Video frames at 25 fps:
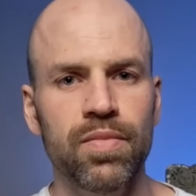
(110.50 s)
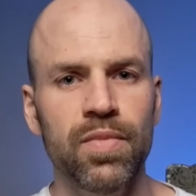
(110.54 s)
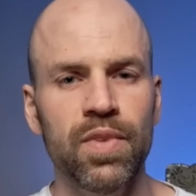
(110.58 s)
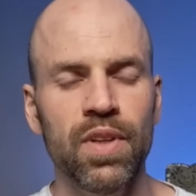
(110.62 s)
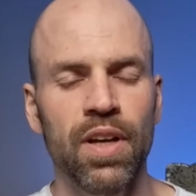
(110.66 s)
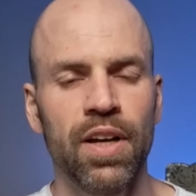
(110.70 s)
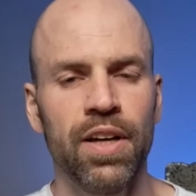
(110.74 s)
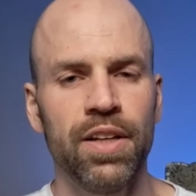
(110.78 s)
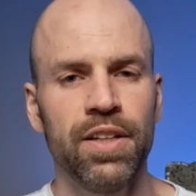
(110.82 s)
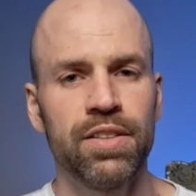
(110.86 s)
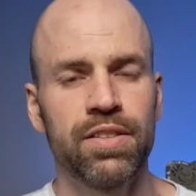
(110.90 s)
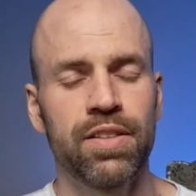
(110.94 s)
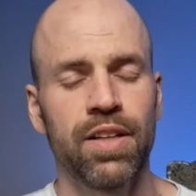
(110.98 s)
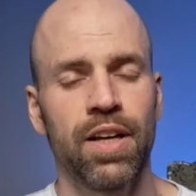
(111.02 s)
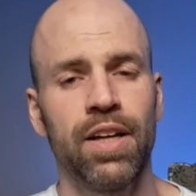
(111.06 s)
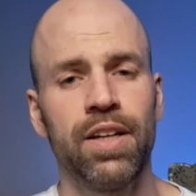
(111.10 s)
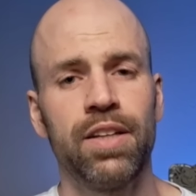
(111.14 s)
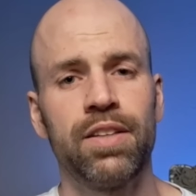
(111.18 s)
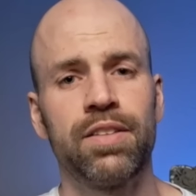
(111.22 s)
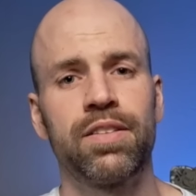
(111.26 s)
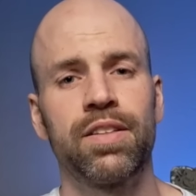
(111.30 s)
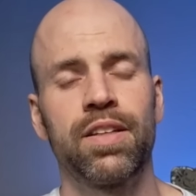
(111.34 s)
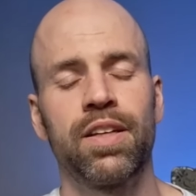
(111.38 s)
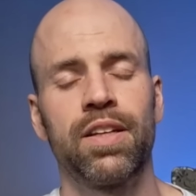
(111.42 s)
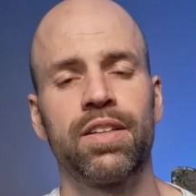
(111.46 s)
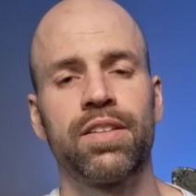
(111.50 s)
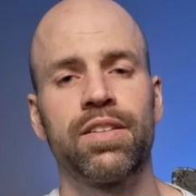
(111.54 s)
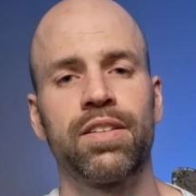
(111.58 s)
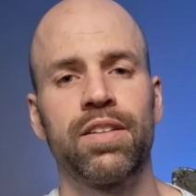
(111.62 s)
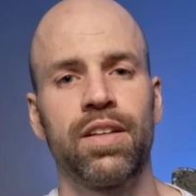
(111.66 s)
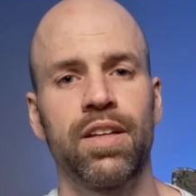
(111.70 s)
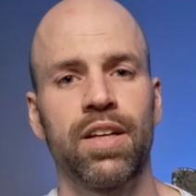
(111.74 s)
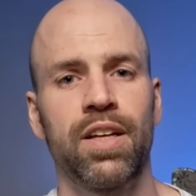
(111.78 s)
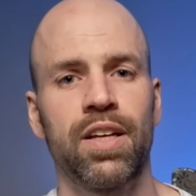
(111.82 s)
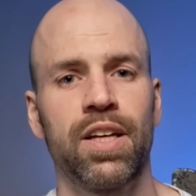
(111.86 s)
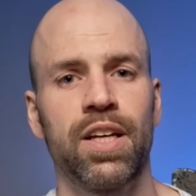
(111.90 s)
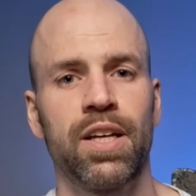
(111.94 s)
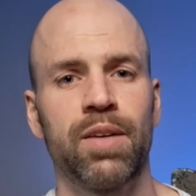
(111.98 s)
I decided that
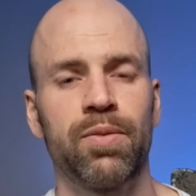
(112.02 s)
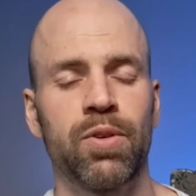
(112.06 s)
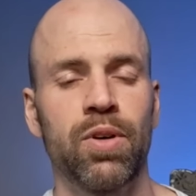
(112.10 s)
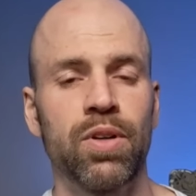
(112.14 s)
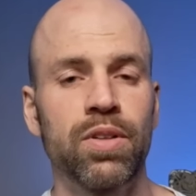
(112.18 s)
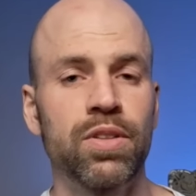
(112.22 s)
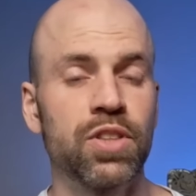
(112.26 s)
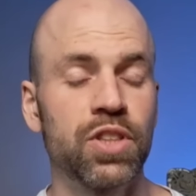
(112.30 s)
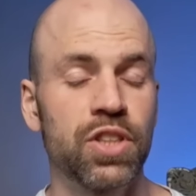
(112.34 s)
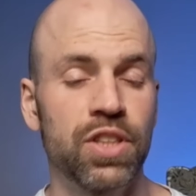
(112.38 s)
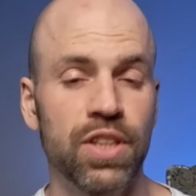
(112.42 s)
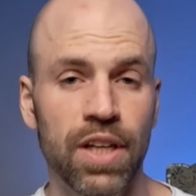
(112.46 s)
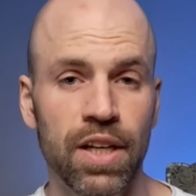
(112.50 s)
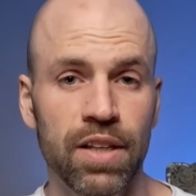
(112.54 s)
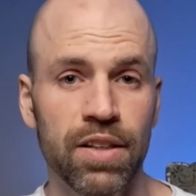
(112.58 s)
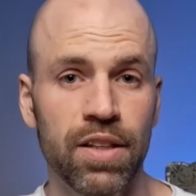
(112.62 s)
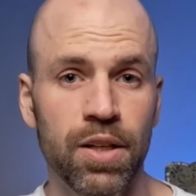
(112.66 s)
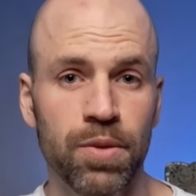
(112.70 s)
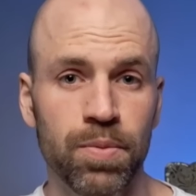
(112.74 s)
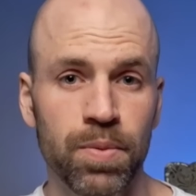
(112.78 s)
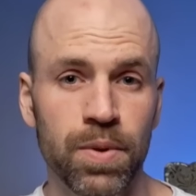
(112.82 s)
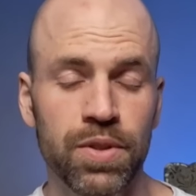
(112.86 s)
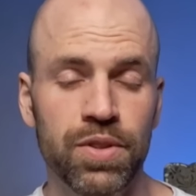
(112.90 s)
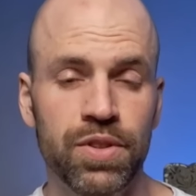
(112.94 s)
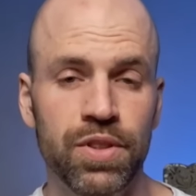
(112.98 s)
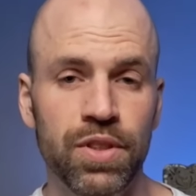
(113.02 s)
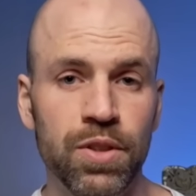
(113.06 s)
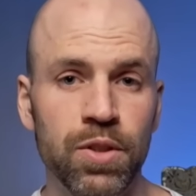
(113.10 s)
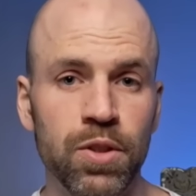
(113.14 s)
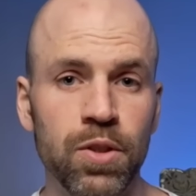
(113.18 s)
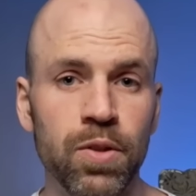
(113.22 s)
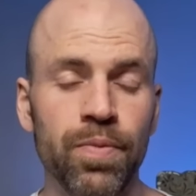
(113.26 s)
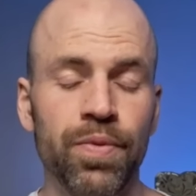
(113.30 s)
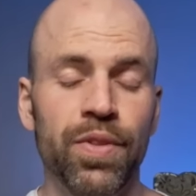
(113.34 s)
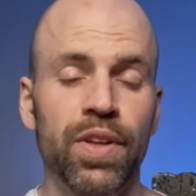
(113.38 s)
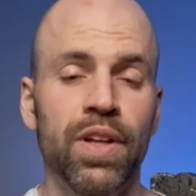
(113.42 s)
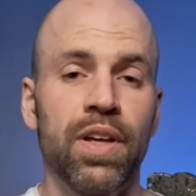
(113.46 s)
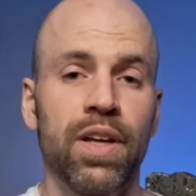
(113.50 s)
I'm going to share that with you.